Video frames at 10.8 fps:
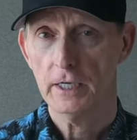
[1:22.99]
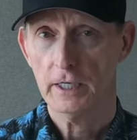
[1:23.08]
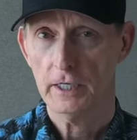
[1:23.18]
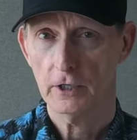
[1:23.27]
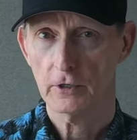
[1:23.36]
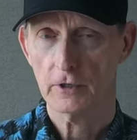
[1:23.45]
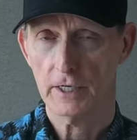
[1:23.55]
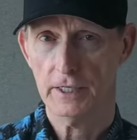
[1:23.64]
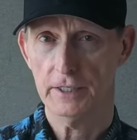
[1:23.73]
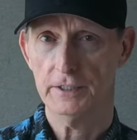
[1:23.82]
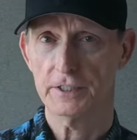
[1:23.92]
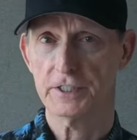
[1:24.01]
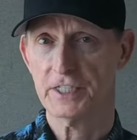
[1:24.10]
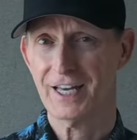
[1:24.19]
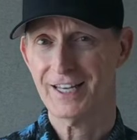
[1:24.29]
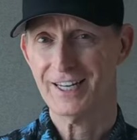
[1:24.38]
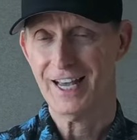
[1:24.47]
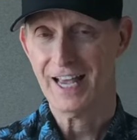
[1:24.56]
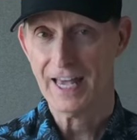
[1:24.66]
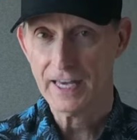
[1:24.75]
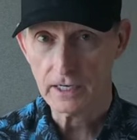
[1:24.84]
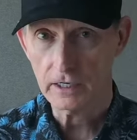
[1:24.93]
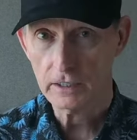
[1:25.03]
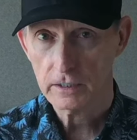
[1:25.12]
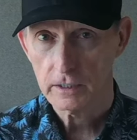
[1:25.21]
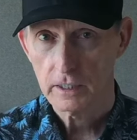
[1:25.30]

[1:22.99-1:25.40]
here in Santa Ana,